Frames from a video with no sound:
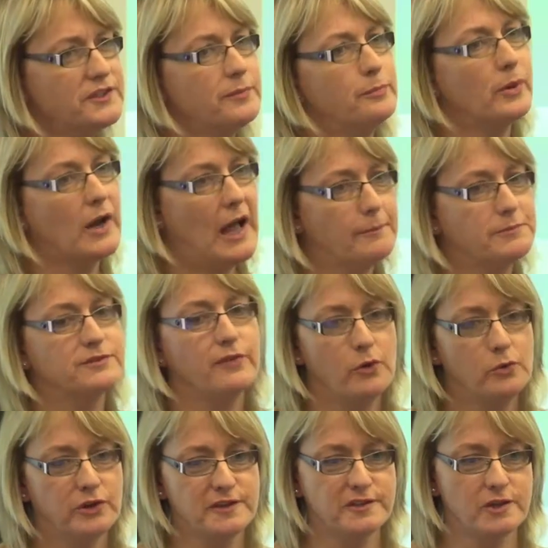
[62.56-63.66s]
to perhaps
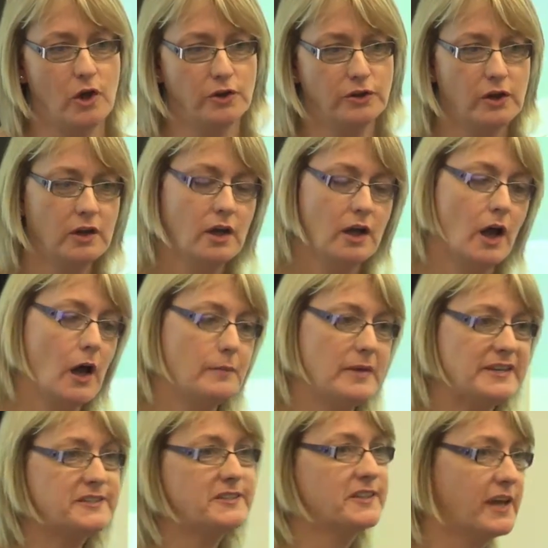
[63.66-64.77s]
focus on
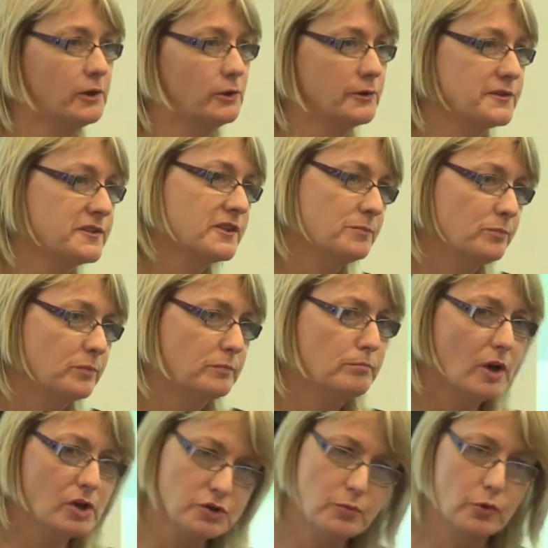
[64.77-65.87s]
is skills,
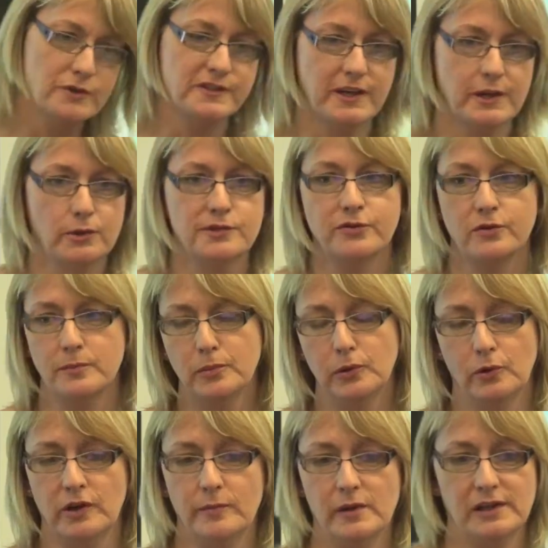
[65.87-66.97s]
much more skills for
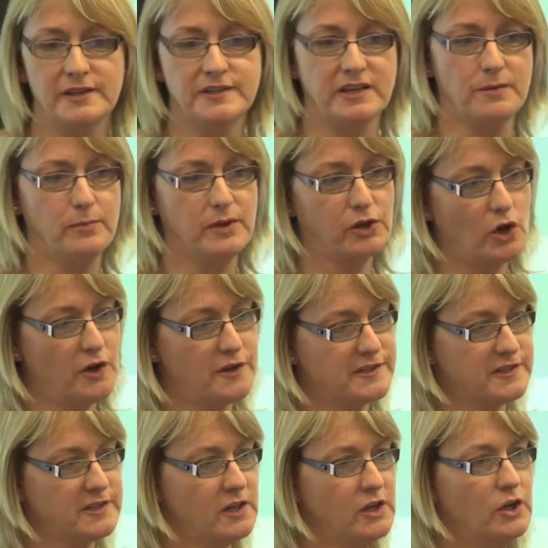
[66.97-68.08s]
employability,
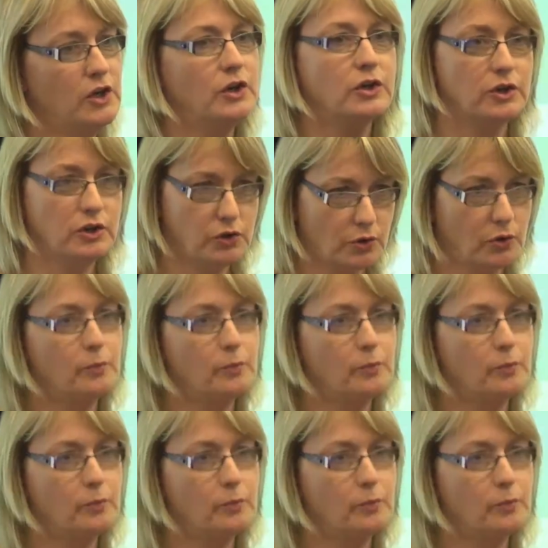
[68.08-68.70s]
because you're